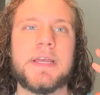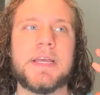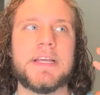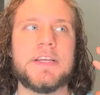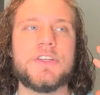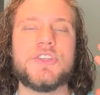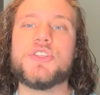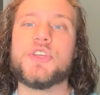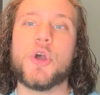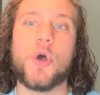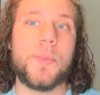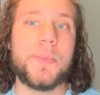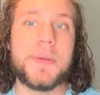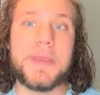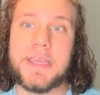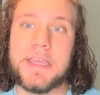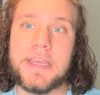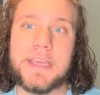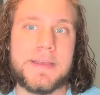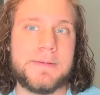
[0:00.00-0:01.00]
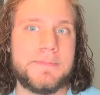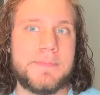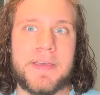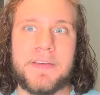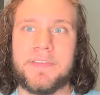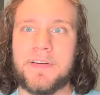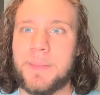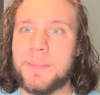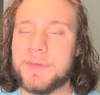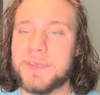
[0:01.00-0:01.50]
show me
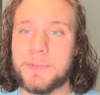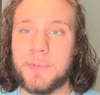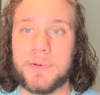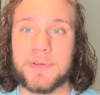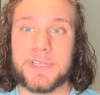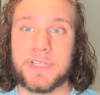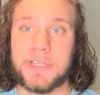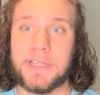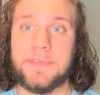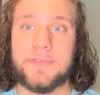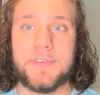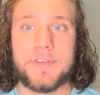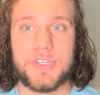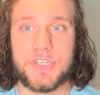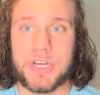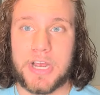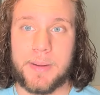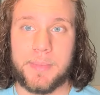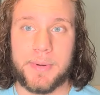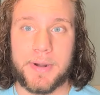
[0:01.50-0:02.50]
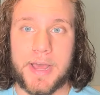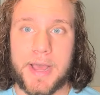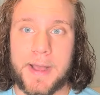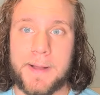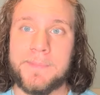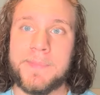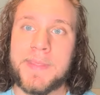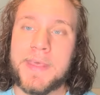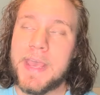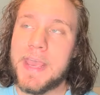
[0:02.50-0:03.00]
if I'm supposed to leave this job or not.
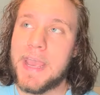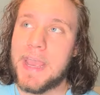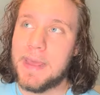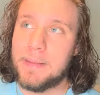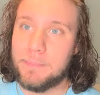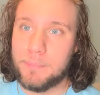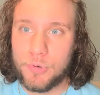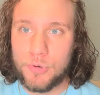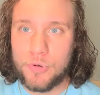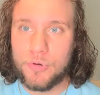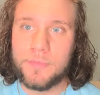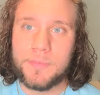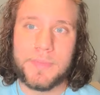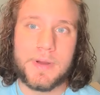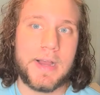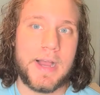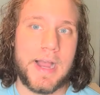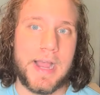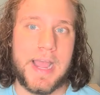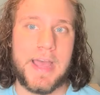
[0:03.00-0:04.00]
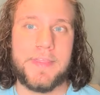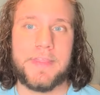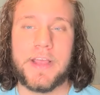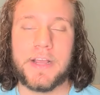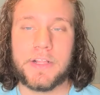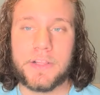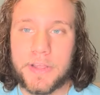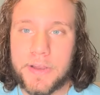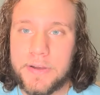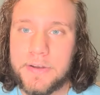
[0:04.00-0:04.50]
And boom, I had that
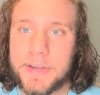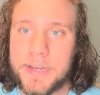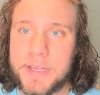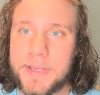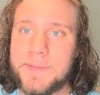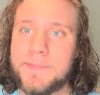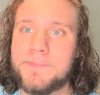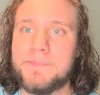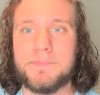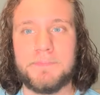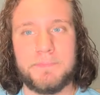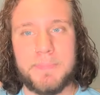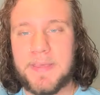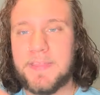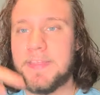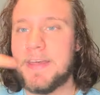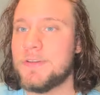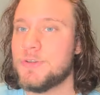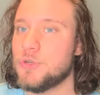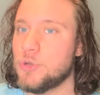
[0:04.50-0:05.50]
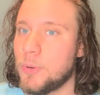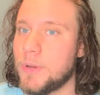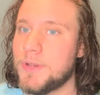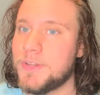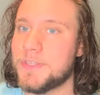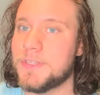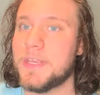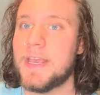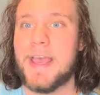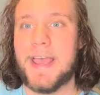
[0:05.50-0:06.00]
clarity, made that
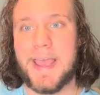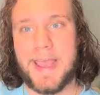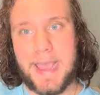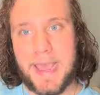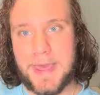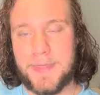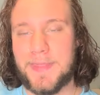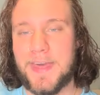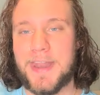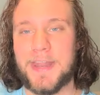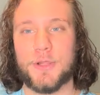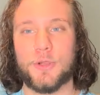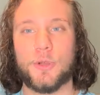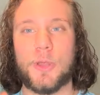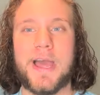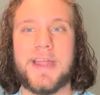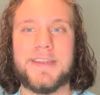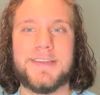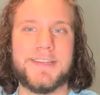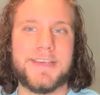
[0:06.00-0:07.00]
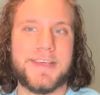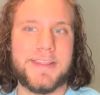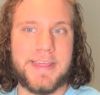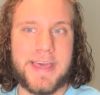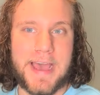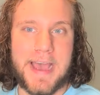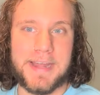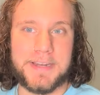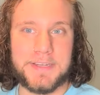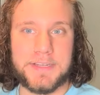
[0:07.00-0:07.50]
choice, and then it led to
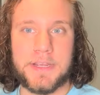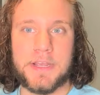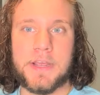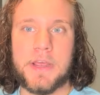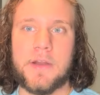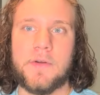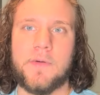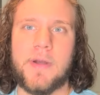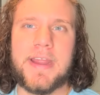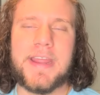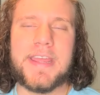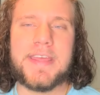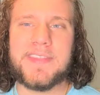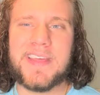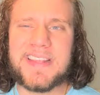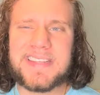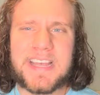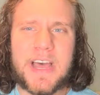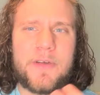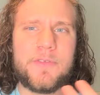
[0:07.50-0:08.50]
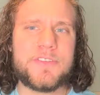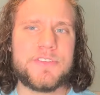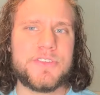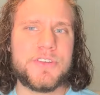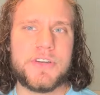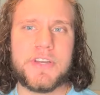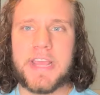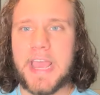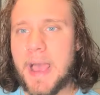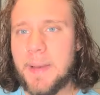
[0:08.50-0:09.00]
that, right? And that's how this
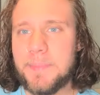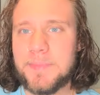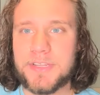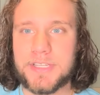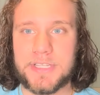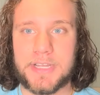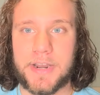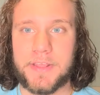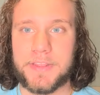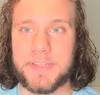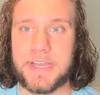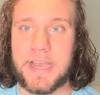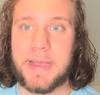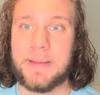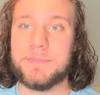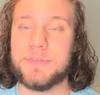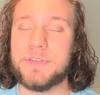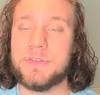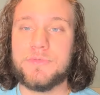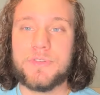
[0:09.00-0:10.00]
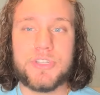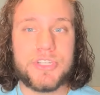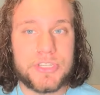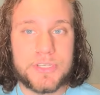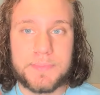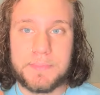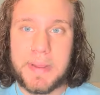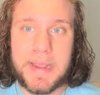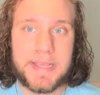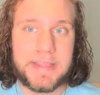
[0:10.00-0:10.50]
journey happens a lot of the times. You
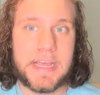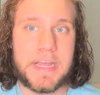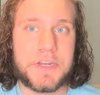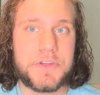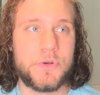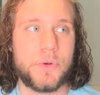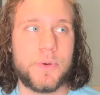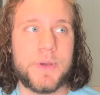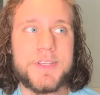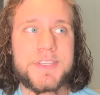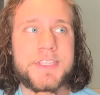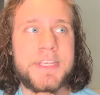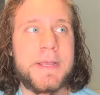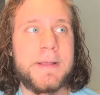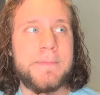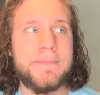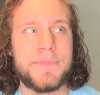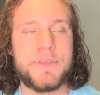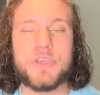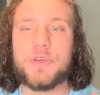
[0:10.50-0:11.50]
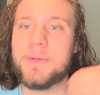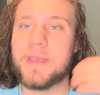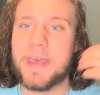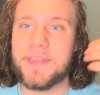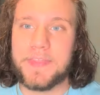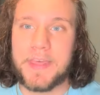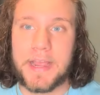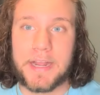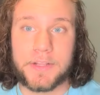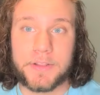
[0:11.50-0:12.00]
just make that choice, you
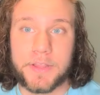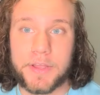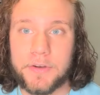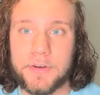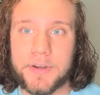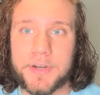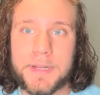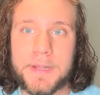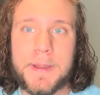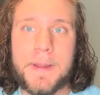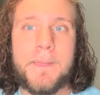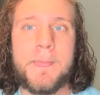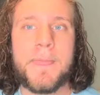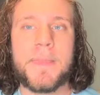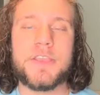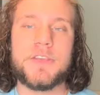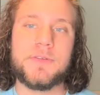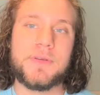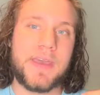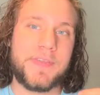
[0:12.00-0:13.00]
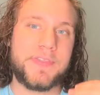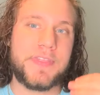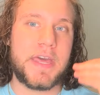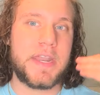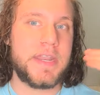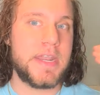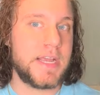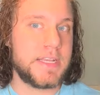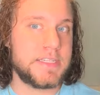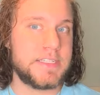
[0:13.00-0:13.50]
get that clarity, you get
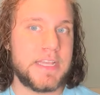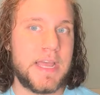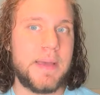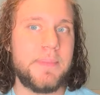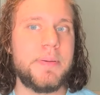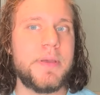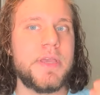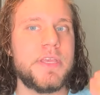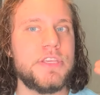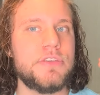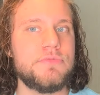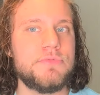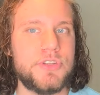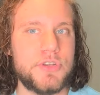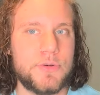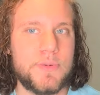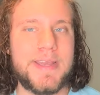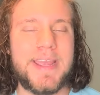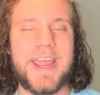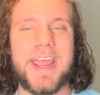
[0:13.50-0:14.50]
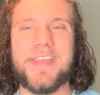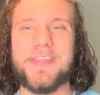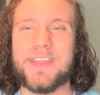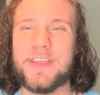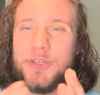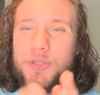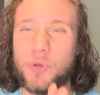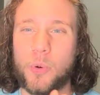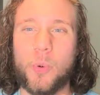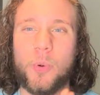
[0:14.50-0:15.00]
that next step, you do it, and the
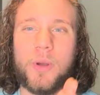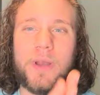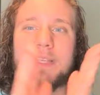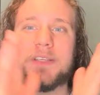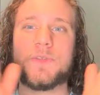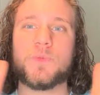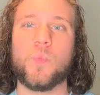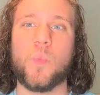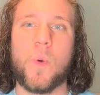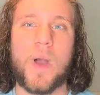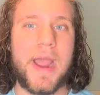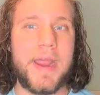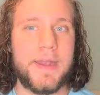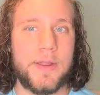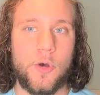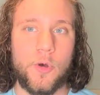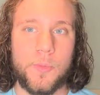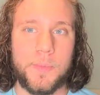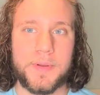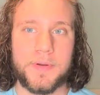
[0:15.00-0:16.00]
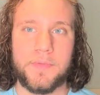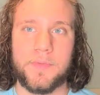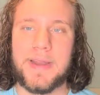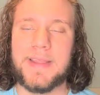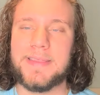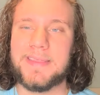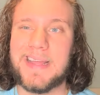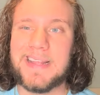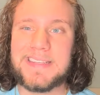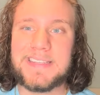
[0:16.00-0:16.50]
door is wide open,
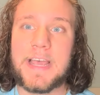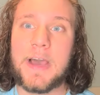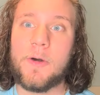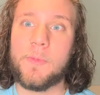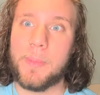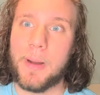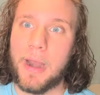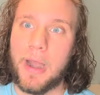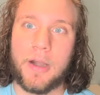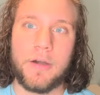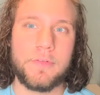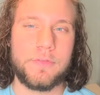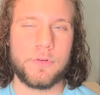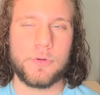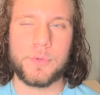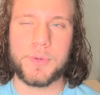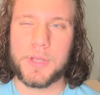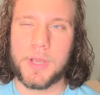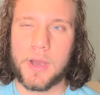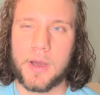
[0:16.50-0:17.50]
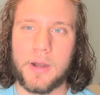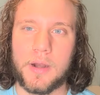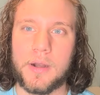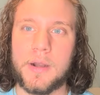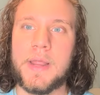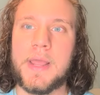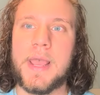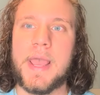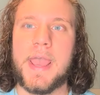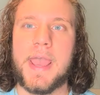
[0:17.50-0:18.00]
right? That's how powerful we are.
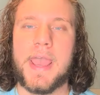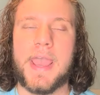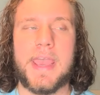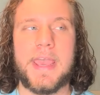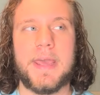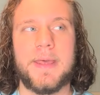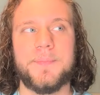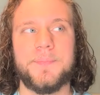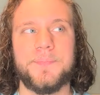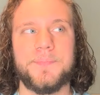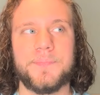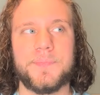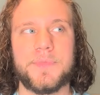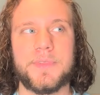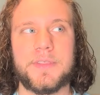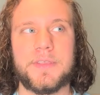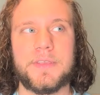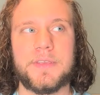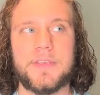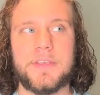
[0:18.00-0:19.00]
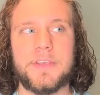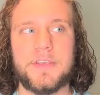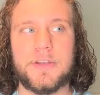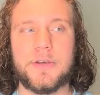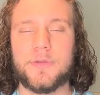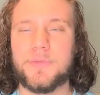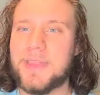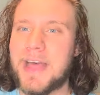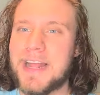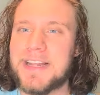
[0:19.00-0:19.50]
And, you
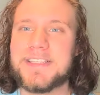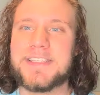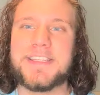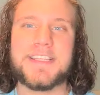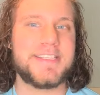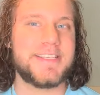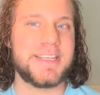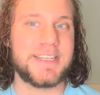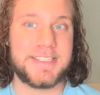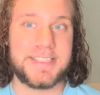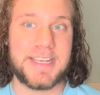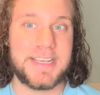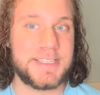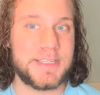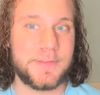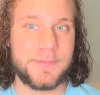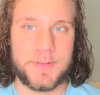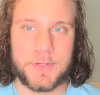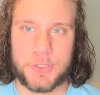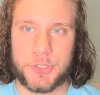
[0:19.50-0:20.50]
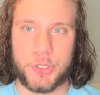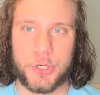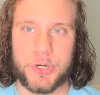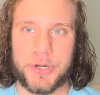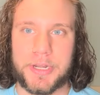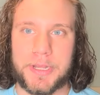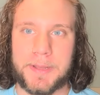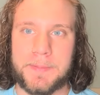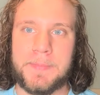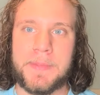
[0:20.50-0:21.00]
know, that's the success of this
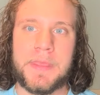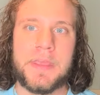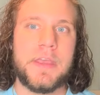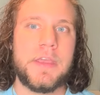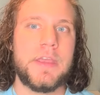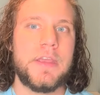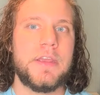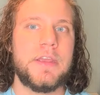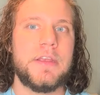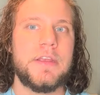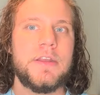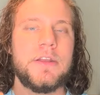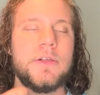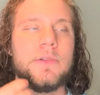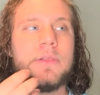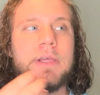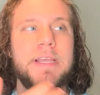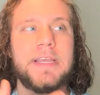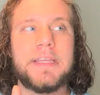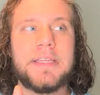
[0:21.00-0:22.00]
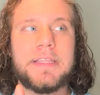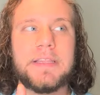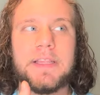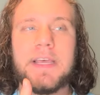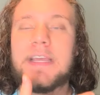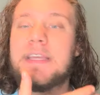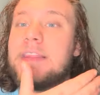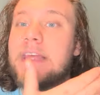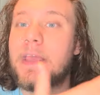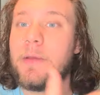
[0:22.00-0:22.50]
journey. You know,
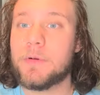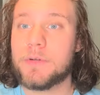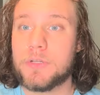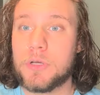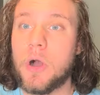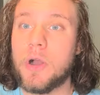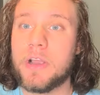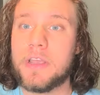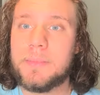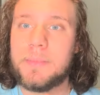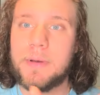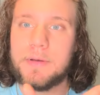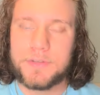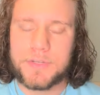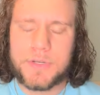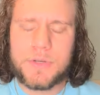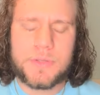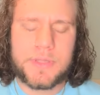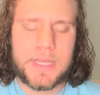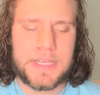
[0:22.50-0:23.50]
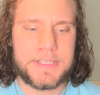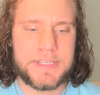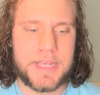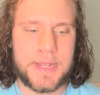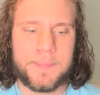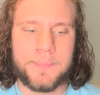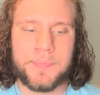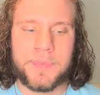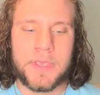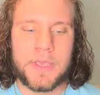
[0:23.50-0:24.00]
like they were talking about too, they
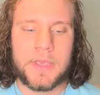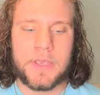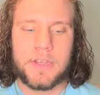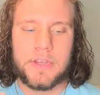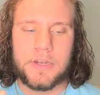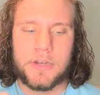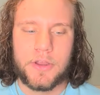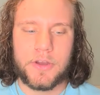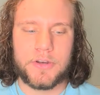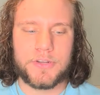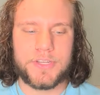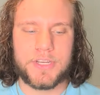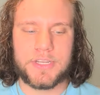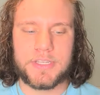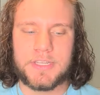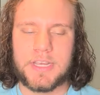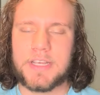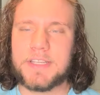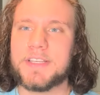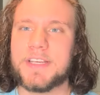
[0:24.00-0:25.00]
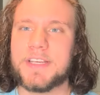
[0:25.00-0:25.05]
said, you know, your success